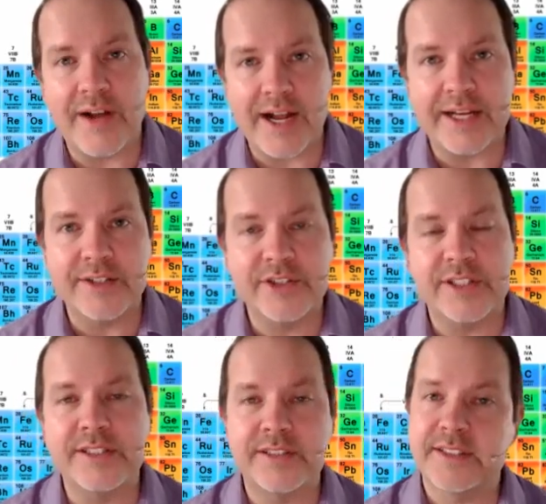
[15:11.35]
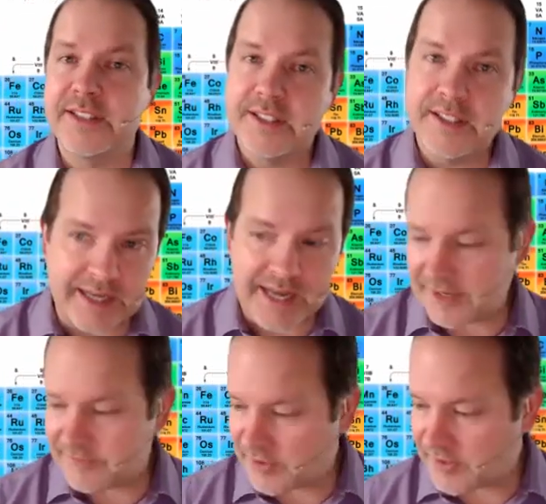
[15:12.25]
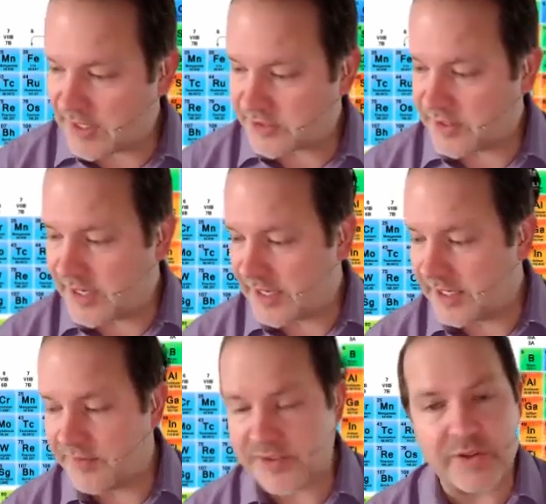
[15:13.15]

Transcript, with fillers: hydrogen's not very electronegative.